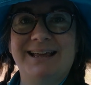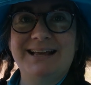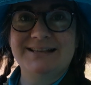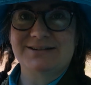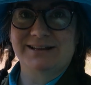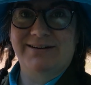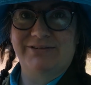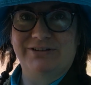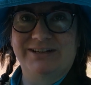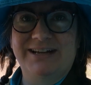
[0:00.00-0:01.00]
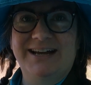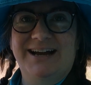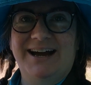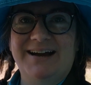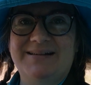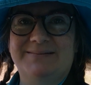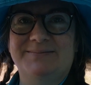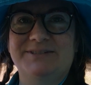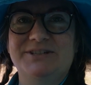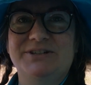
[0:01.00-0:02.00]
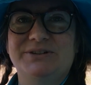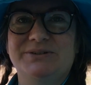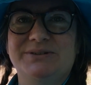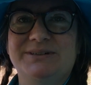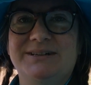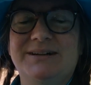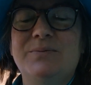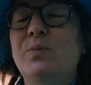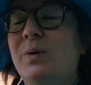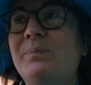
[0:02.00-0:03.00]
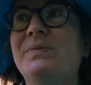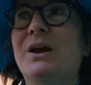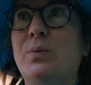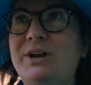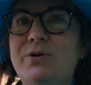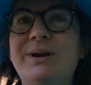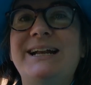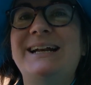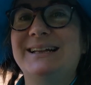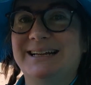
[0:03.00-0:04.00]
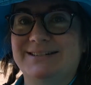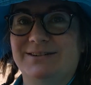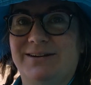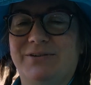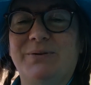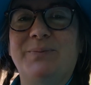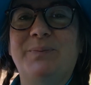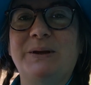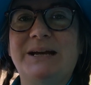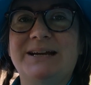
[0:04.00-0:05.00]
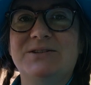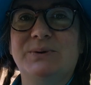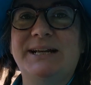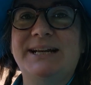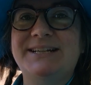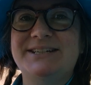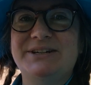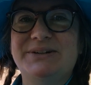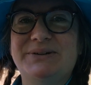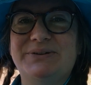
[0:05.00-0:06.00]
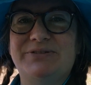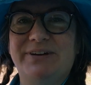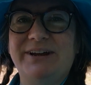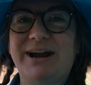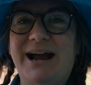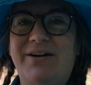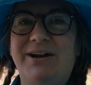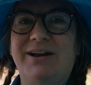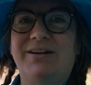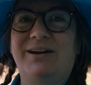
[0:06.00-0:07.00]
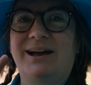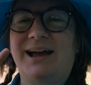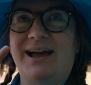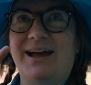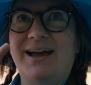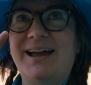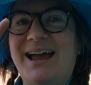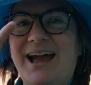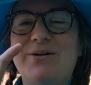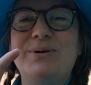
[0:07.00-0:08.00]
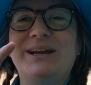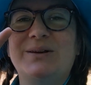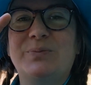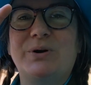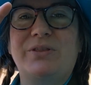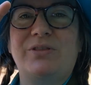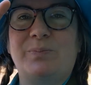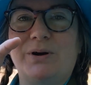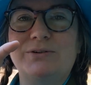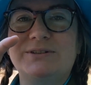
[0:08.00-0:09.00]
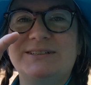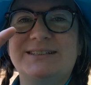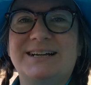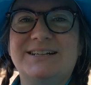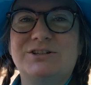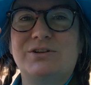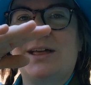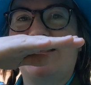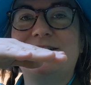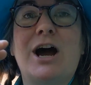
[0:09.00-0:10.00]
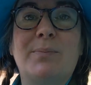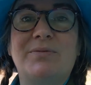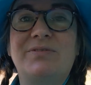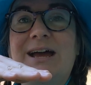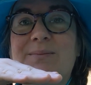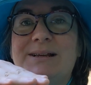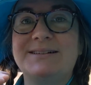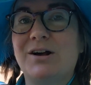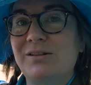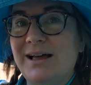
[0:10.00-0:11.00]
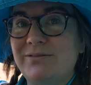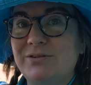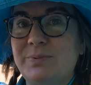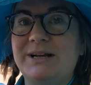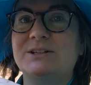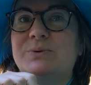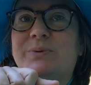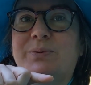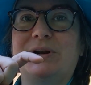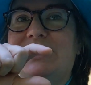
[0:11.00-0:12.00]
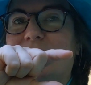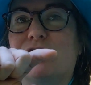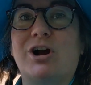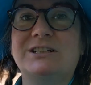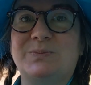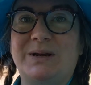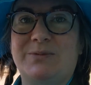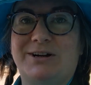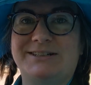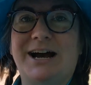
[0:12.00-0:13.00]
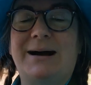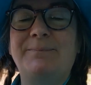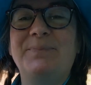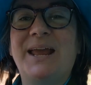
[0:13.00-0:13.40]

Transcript: laser level um, to we knew we needed a laser level because we needed to figure out it, how we can put the posts so that the top of them is all level because we were putting a cross beam on top.